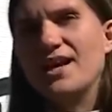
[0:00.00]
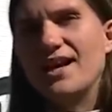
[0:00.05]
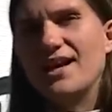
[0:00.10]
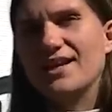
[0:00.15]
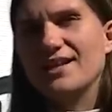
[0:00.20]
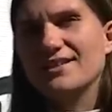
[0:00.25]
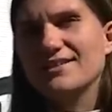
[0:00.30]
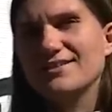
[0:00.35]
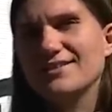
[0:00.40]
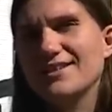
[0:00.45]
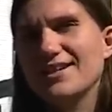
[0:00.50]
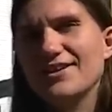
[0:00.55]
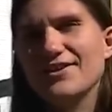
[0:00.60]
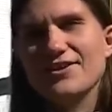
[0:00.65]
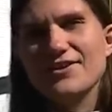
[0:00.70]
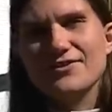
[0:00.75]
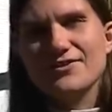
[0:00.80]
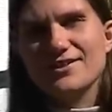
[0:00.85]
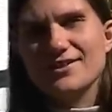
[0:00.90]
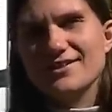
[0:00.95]
I dare
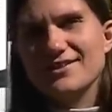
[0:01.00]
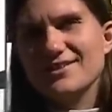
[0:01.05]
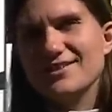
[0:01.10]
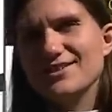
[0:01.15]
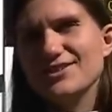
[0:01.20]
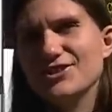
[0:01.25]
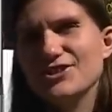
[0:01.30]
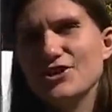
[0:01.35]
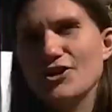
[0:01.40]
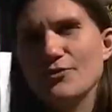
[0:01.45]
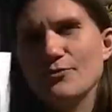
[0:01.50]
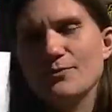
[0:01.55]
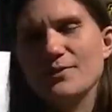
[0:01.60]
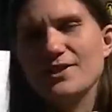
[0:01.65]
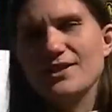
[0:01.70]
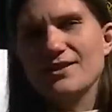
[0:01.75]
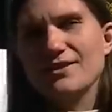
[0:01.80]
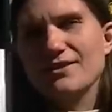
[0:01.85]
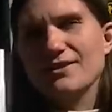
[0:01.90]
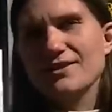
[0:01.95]
you to, to show
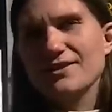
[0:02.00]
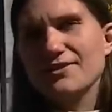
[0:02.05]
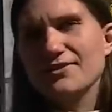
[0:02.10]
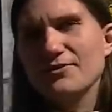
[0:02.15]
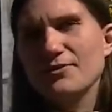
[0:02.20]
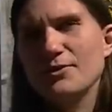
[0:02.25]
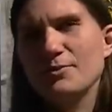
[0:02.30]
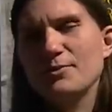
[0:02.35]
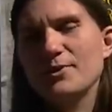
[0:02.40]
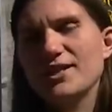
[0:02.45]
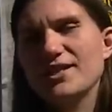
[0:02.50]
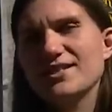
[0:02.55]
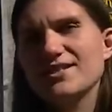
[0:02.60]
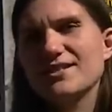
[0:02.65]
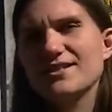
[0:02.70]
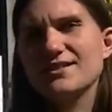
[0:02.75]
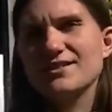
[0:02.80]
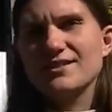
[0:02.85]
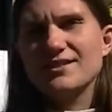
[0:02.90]
me you know, a place in,